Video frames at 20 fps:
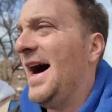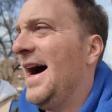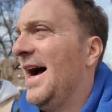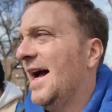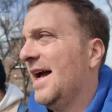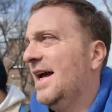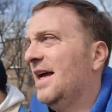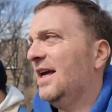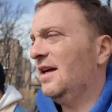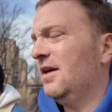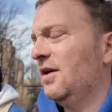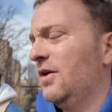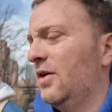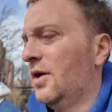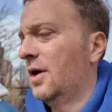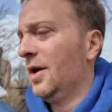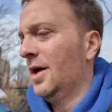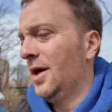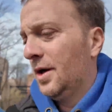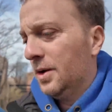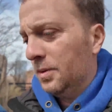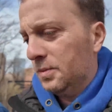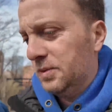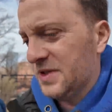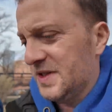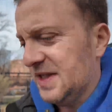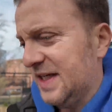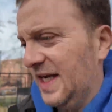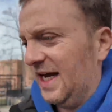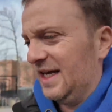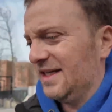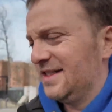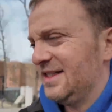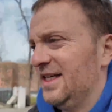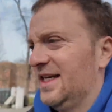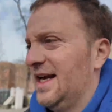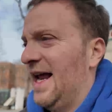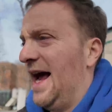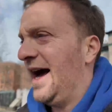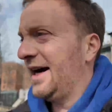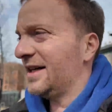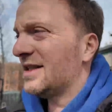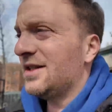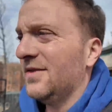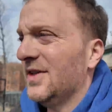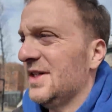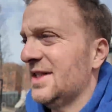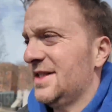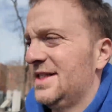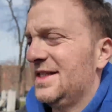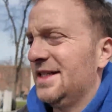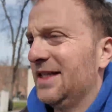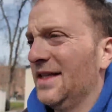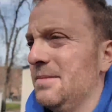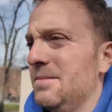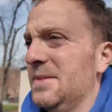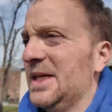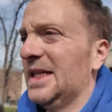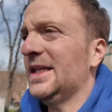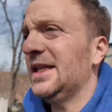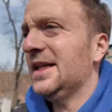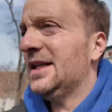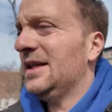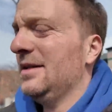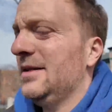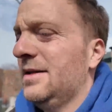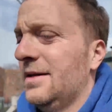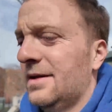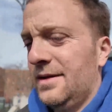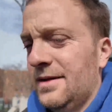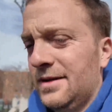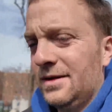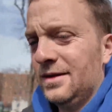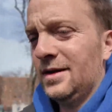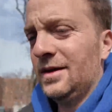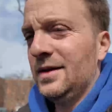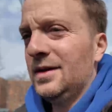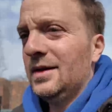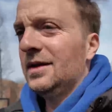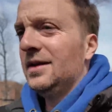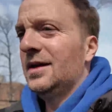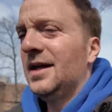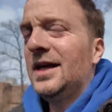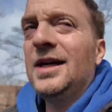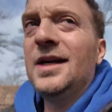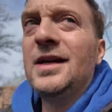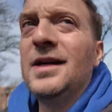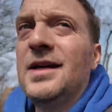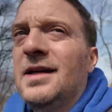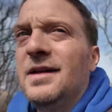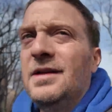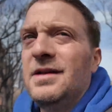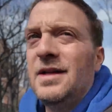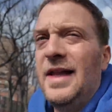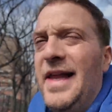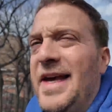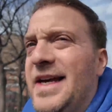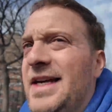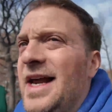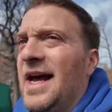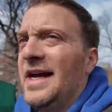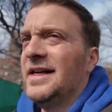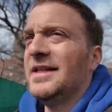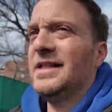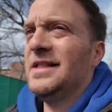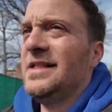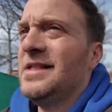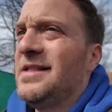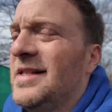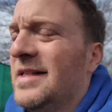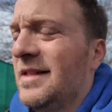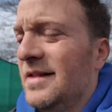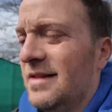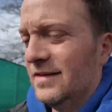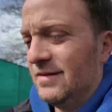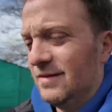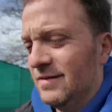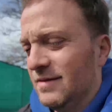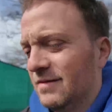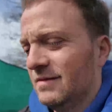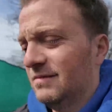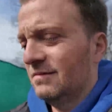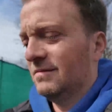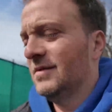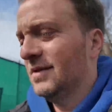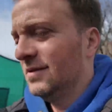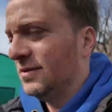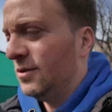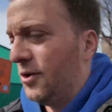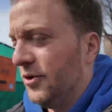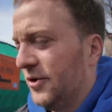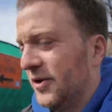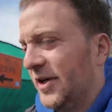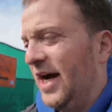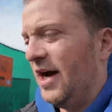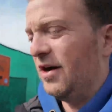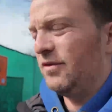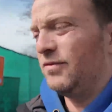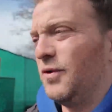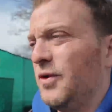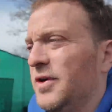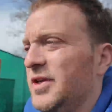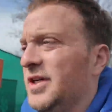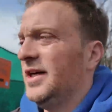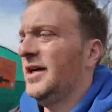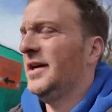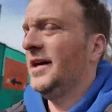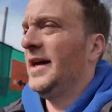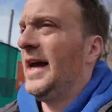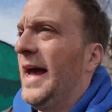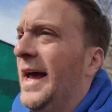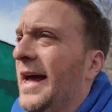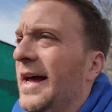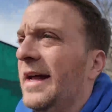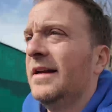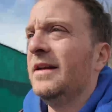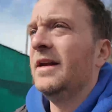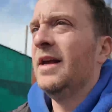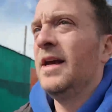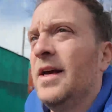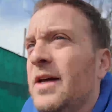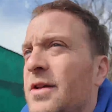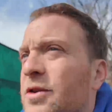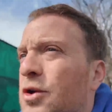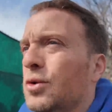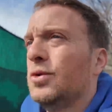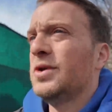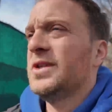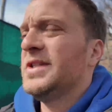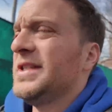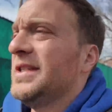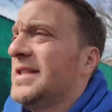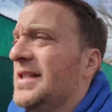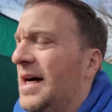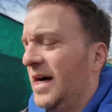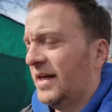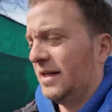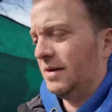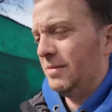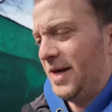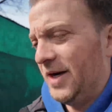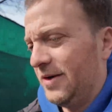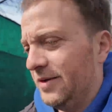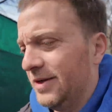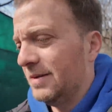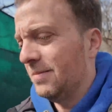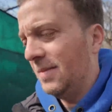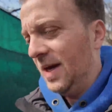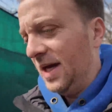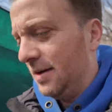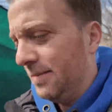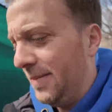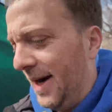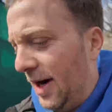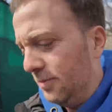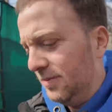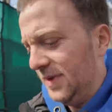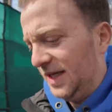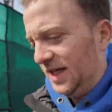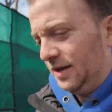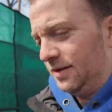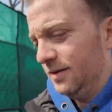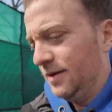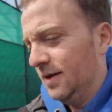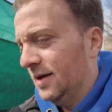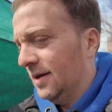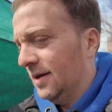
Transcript: I was a gay teen activist in the media in the late 90s in Northern California, and there was a documentary made about me.